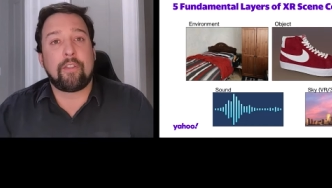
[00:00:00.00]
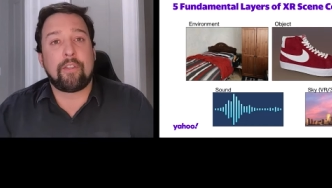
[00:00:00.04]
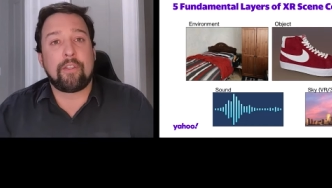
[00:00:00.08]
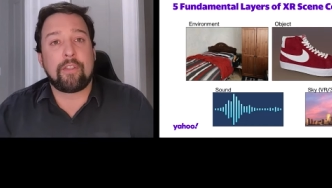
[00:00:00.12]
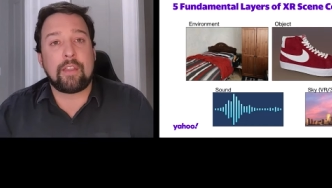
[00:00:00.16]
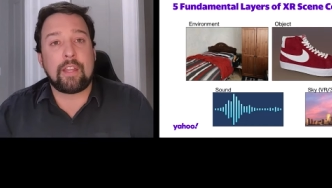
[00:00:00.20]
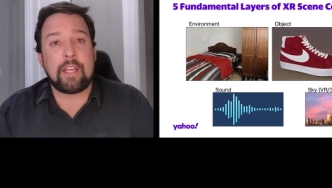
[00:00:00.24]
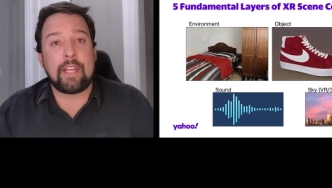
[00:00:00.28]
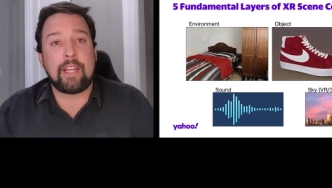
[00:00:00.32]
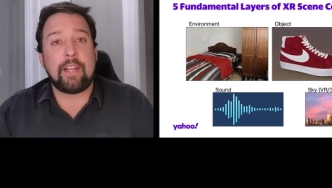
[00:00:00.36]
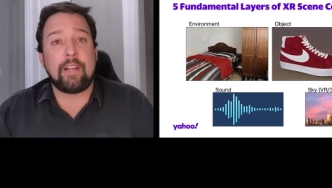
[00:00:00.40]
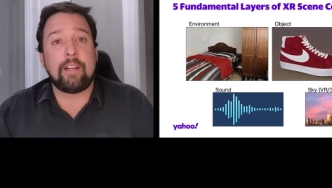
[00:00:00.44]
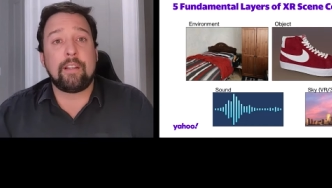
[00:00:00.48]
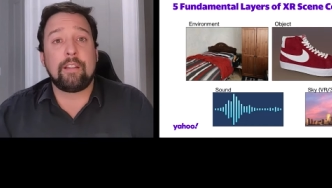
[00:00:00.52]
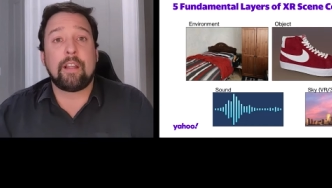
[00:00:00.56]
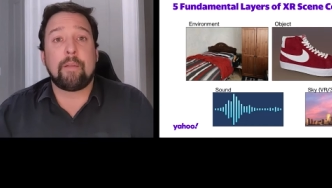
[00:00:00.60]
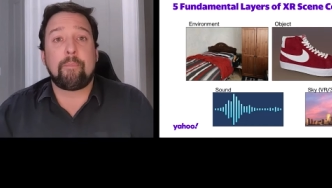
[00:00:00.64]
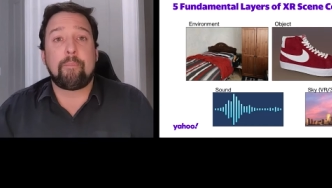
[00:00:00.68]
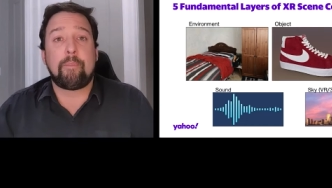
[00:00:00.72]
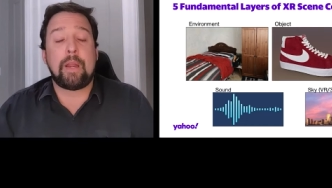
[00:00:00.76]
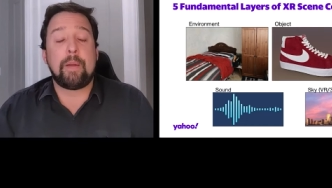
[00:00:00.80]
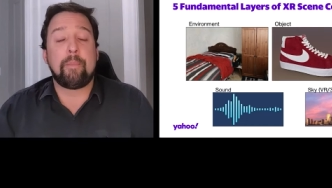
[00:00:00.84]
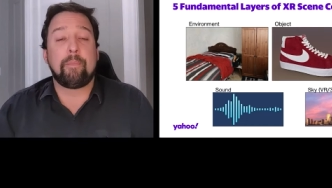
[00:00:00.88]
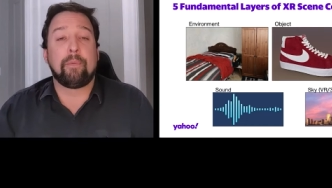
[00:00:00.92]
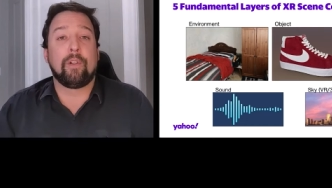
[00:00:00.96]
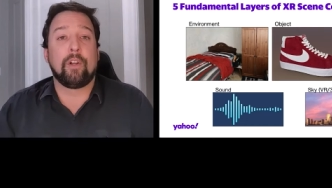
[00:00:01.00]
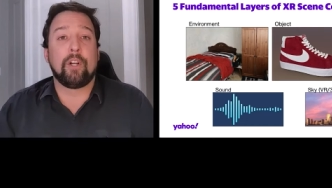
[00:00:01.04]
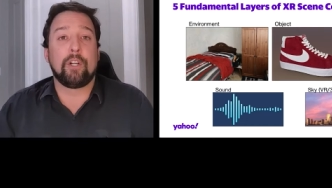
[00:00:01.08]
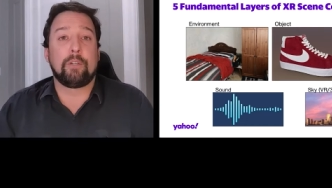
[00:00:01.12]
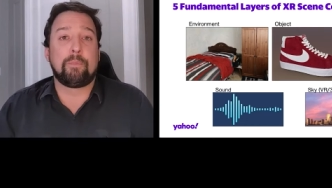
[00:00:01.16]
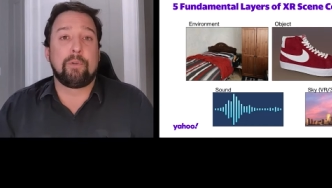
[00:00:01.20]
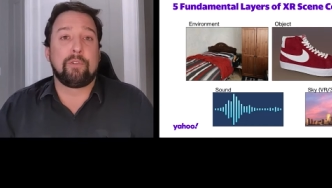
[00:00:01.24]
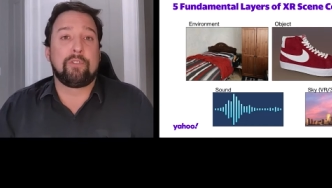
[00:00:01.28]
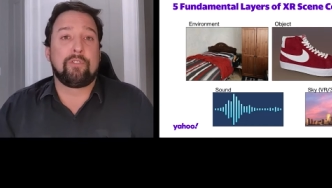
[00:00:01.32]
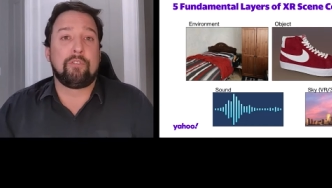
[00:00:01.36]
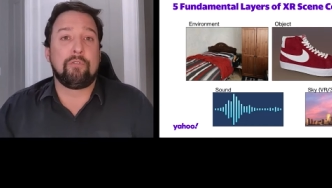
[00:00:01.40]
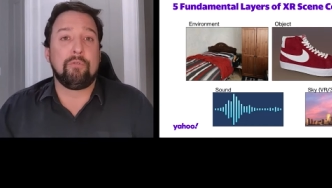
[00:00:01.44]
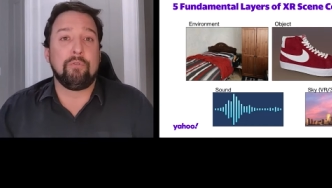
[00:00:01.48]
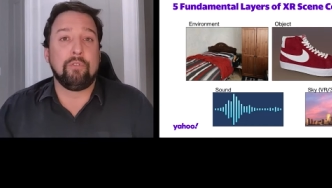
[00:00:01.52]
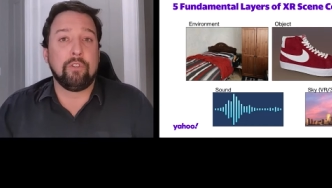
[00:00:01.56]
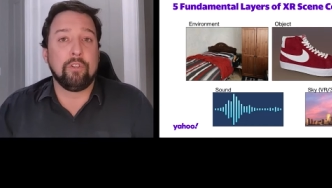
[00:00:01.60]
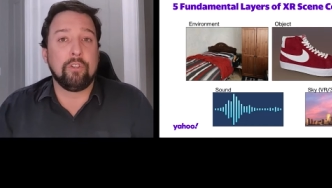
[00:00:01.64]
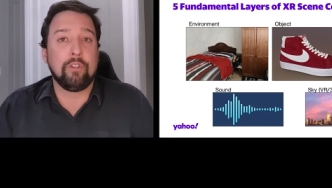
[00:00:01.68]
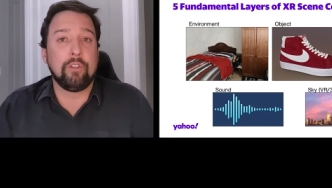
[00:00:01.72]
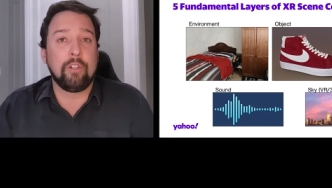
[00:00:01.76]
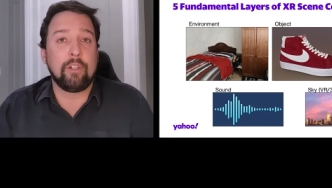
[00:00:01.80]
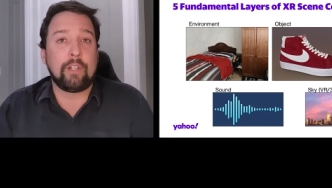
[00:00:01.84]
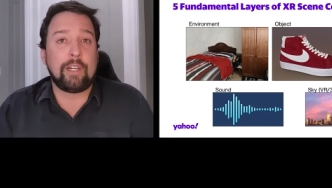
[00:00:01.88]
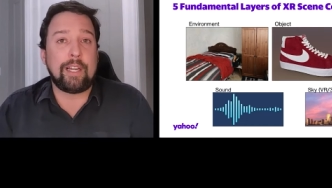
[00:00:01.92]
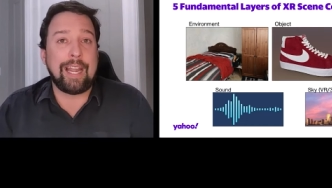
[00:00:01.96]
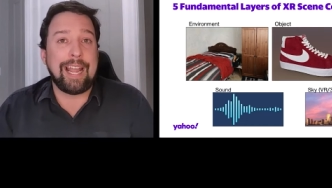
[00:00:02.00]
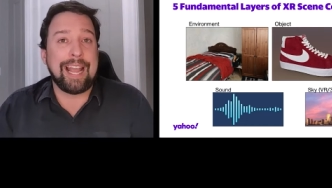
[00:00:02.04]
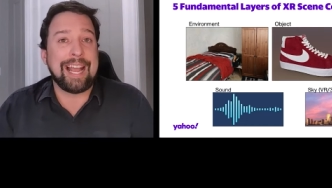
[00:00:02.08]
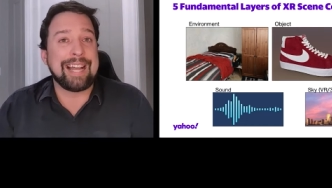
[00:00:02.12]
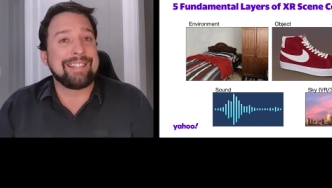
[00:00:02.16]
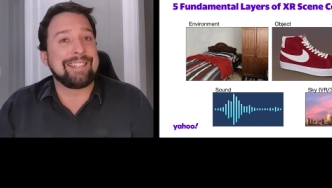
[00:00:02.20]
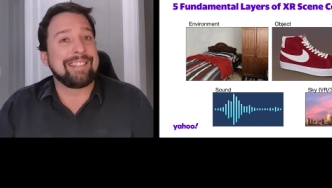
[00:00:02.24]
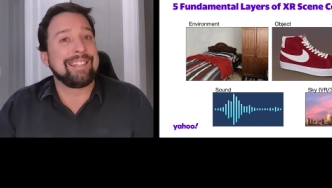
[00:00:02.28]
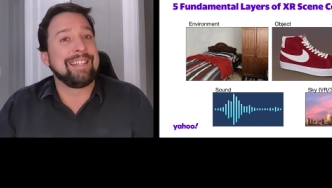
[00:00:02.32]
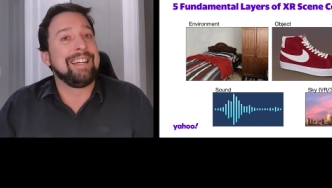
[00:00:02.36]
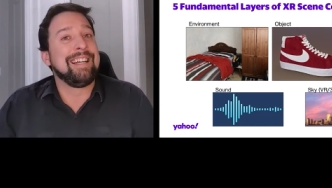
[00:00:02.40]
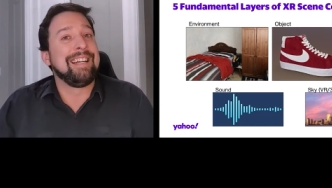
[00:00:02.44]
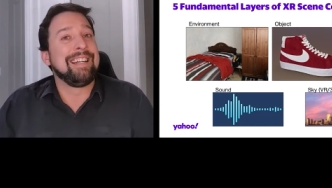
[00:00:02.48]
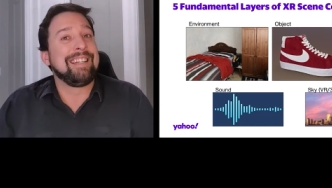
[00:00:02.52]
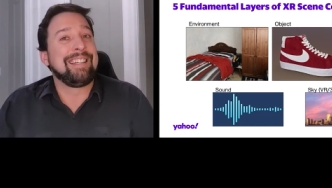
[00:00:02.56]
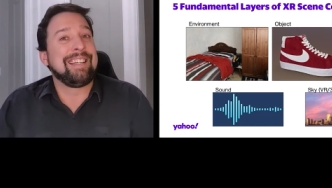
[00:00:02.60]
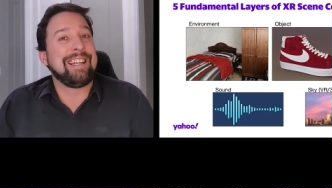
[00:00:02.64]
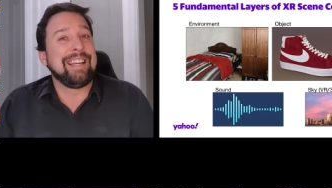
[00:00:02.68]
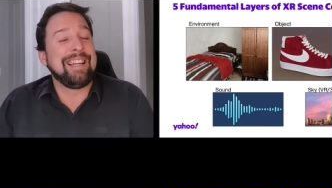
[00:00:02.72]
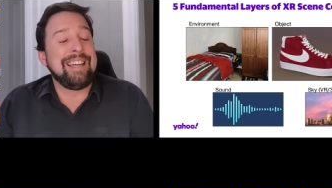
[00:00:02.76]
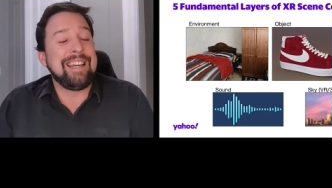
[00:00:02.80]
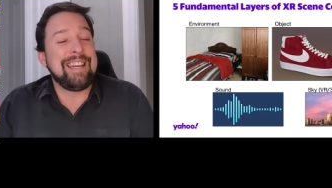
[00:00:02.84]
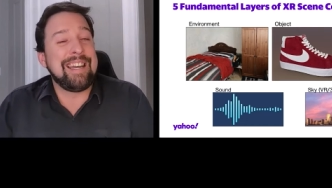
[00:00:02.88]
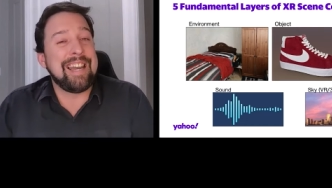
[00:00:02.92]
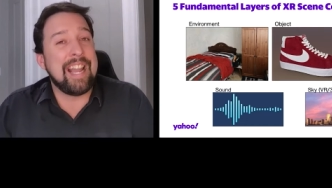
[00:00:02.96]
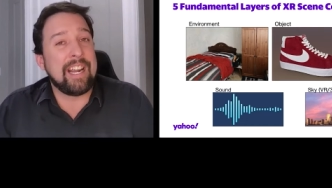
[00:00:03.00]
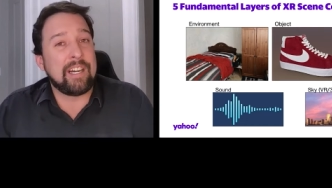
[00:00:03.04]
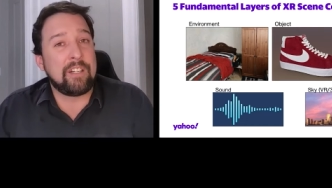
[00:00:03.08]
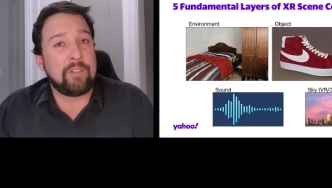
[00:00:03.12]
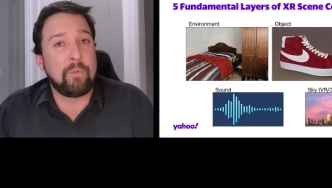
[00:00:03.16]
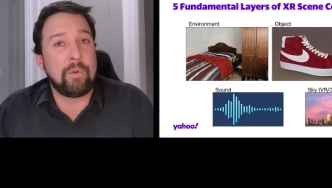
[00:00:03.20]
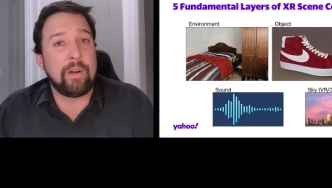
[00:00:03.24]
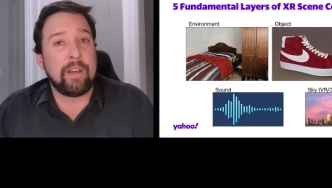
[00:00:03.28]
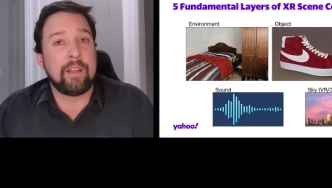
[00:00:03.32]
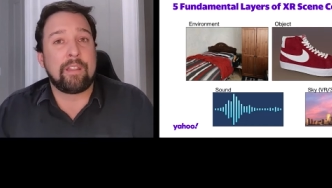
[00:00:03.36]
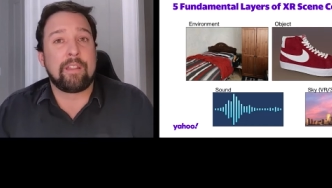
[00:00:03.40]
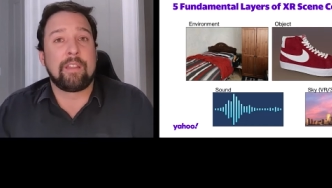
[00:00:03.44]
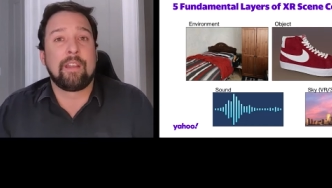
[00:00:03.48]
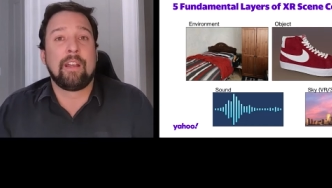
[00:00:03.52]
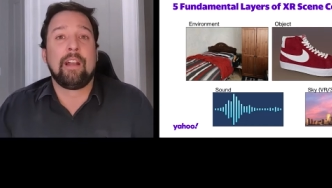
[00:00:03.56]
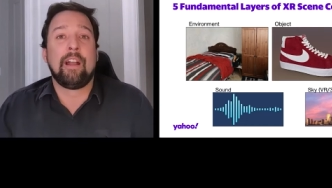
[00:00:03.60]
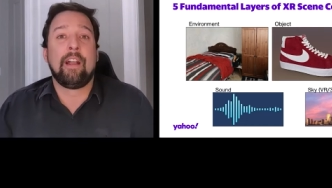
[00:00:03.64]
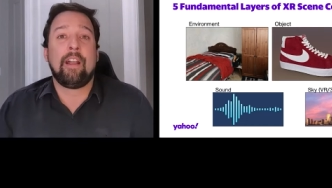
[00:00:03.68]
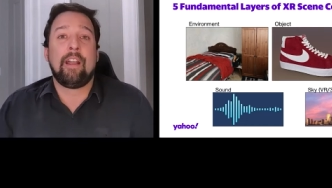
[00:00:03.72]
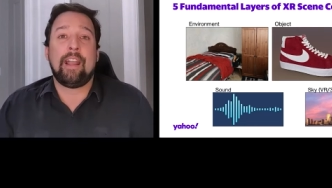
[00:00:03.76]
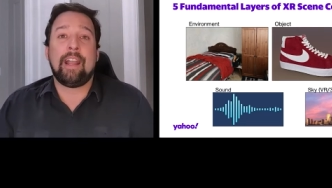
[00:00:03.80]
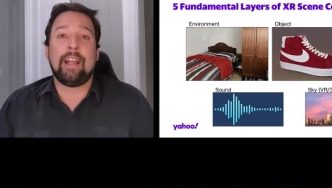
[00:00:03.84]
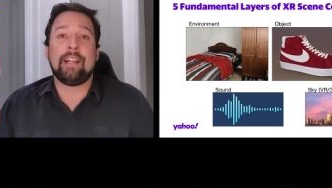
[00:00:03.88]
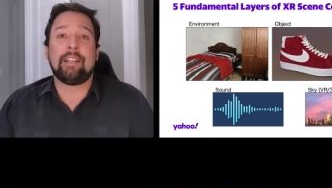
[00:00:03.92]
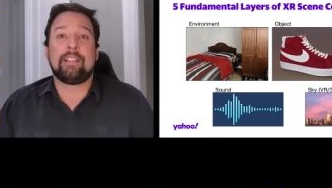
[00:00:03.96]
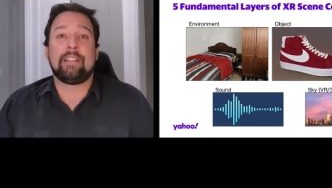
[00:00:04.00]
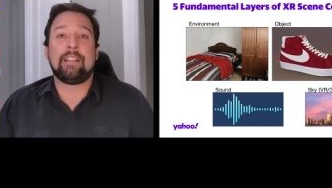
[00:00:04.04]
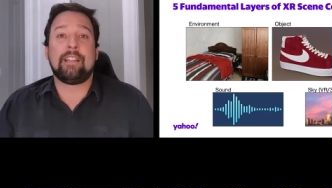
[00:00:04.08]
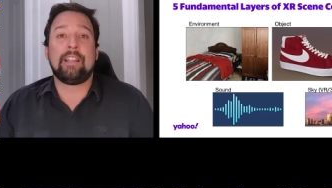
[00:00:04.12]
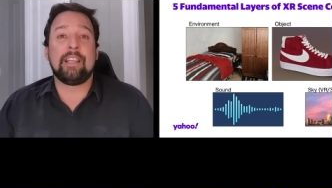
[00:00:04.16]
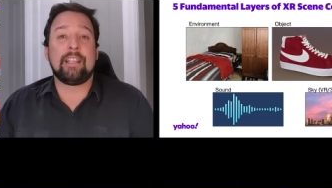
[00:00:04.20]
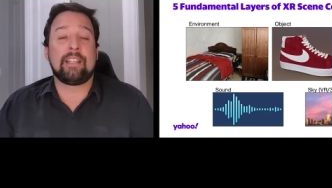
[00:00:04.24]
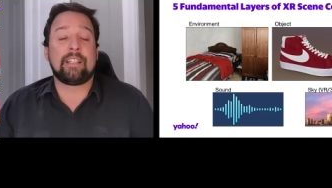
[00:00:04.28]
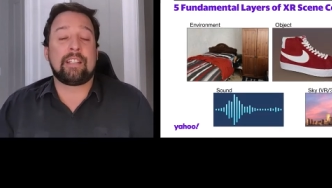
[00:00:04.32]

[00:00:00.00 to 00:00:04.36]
thing that people are supposed to look at, connect with. It's this